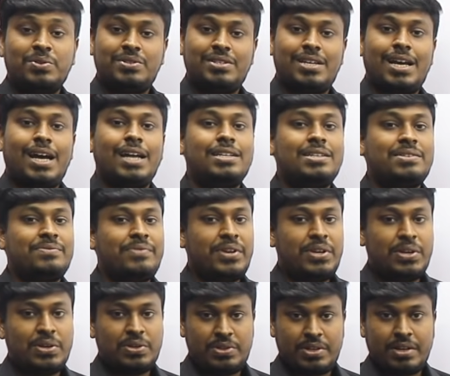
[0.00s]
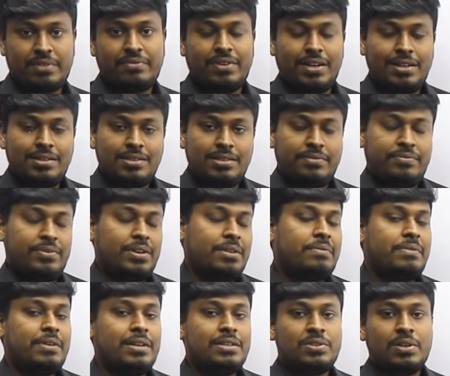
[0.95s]
to share this video to your friends if your
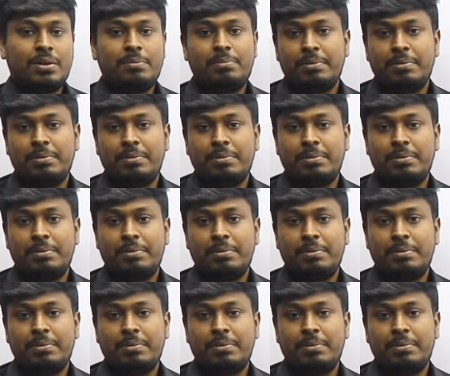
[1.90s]
friends are